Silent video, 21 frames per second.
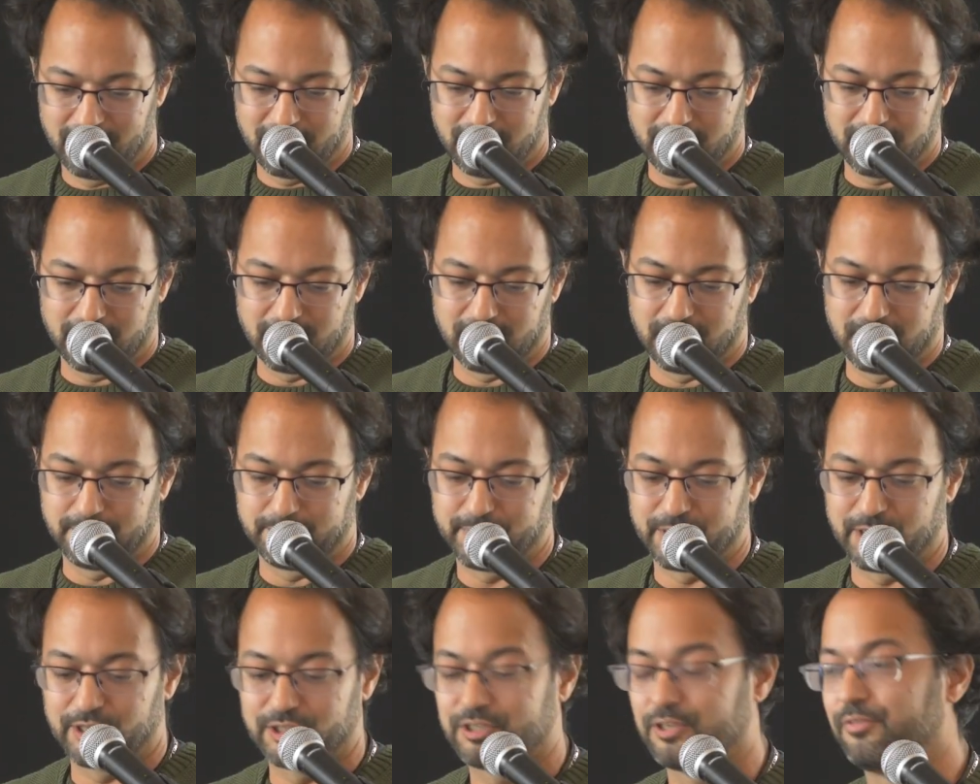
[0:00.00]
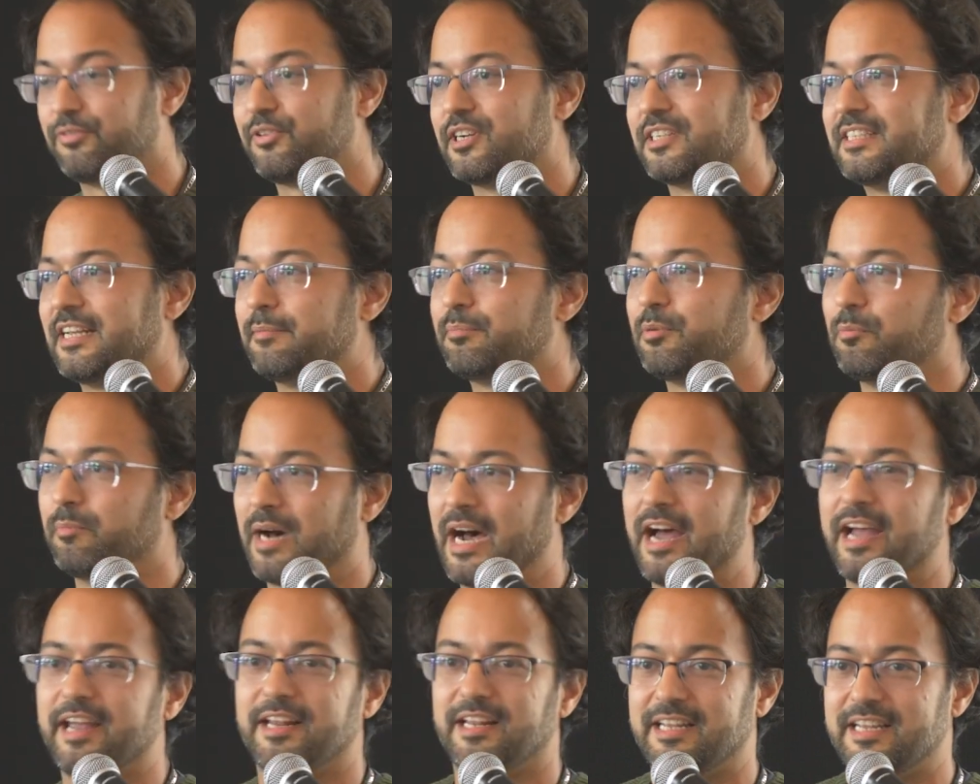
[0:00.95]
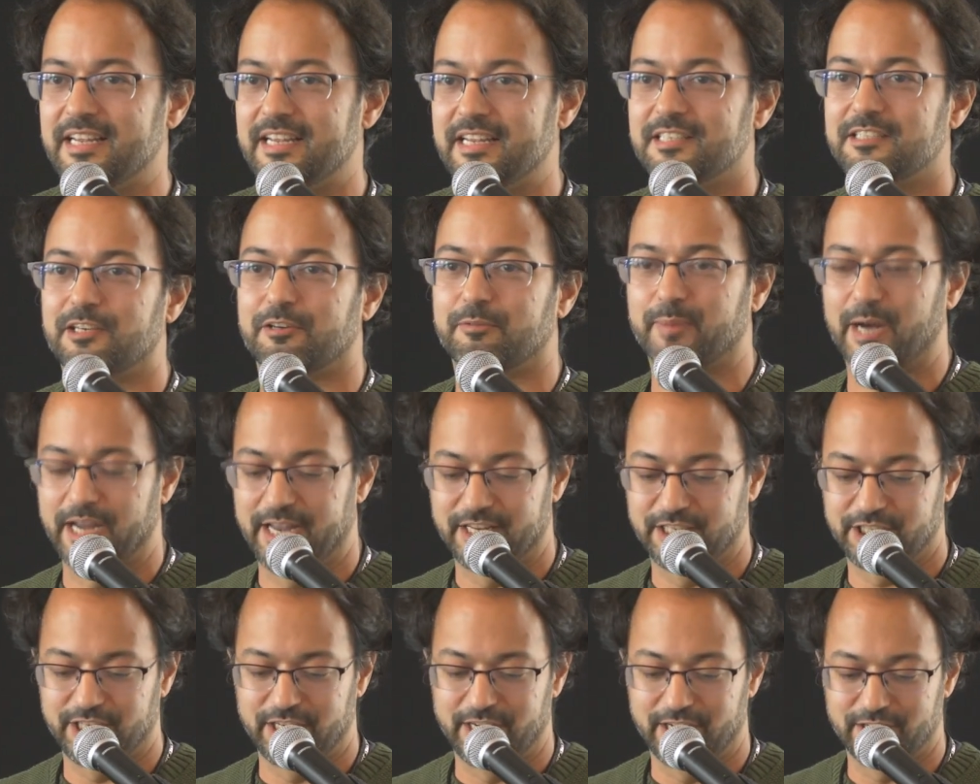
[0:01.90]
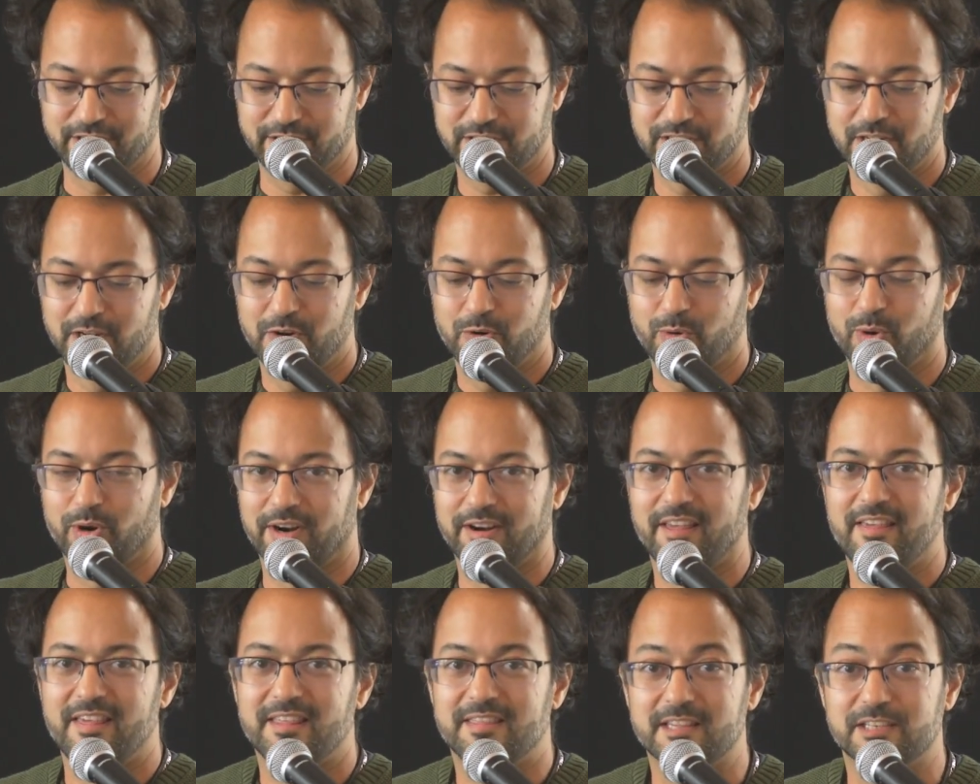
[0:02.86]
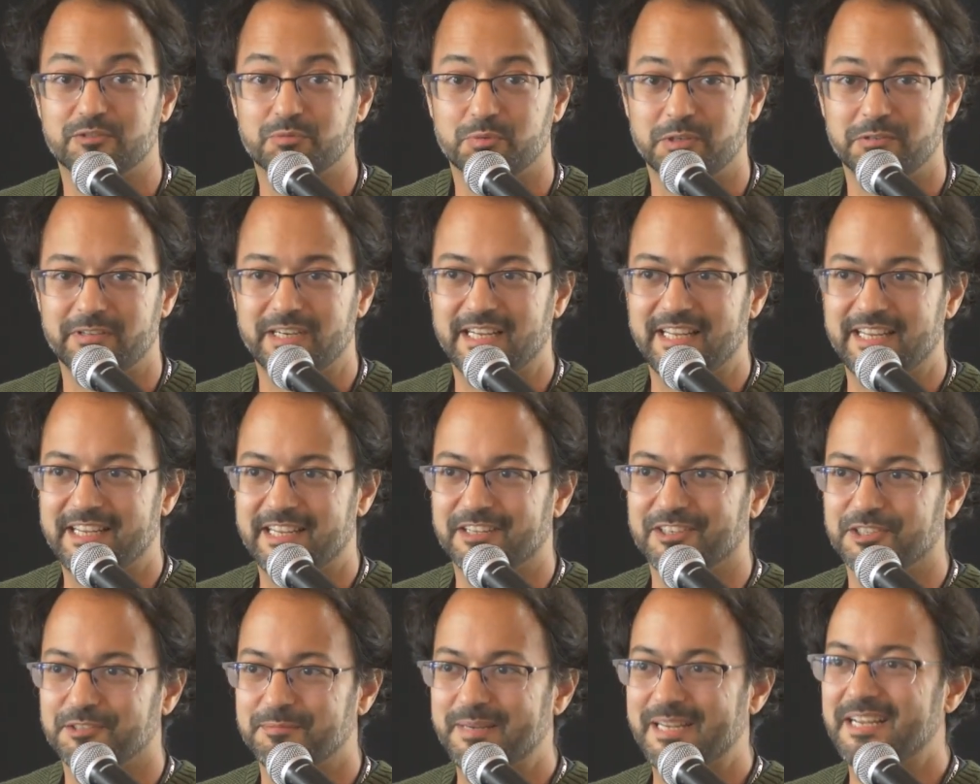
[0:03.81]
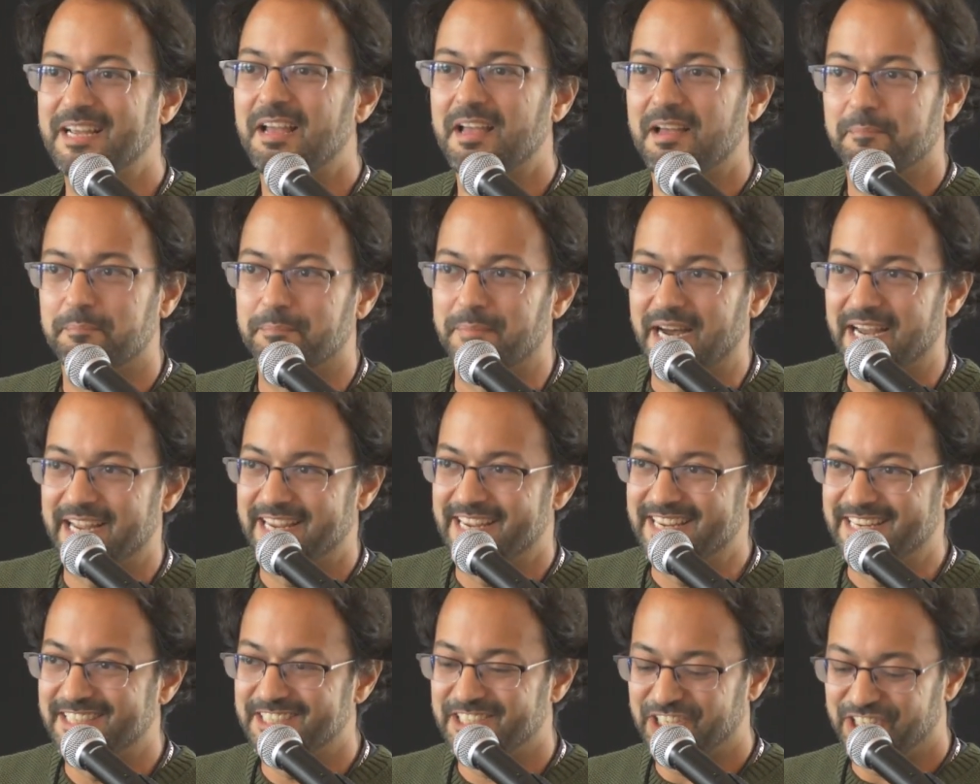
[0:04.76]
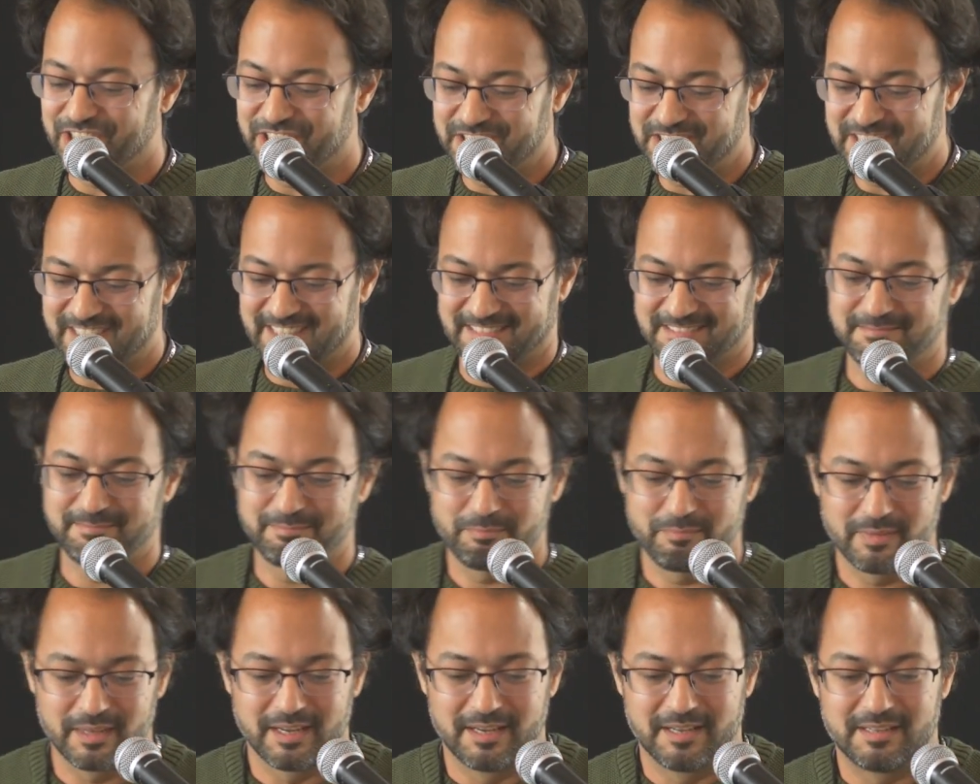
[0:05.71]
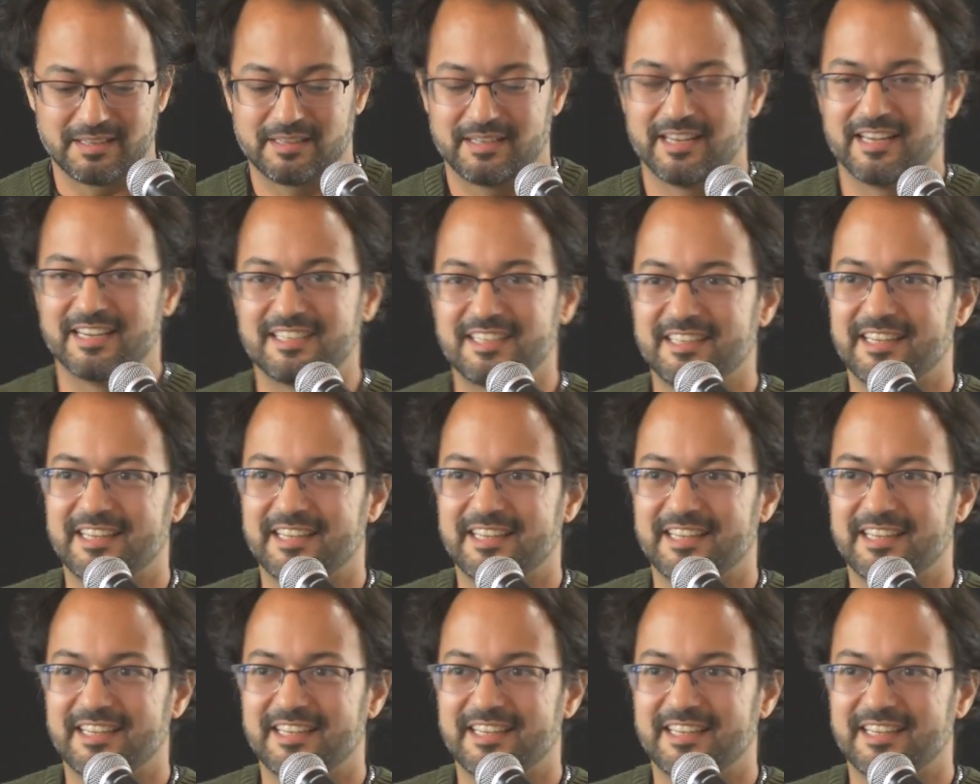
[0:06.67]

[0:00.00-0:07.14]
but also, for example, my leads or my engineers, or this one really kills me, my interns, isn't